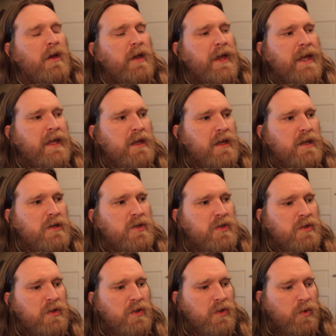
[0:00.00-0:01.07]
And
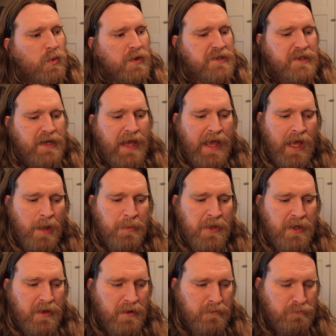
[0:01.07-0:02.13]
what's going to
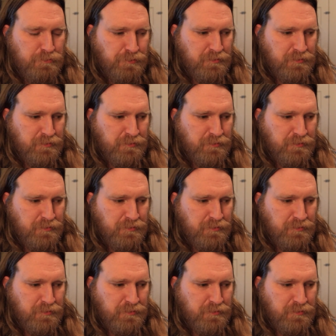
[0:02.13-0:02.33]
happen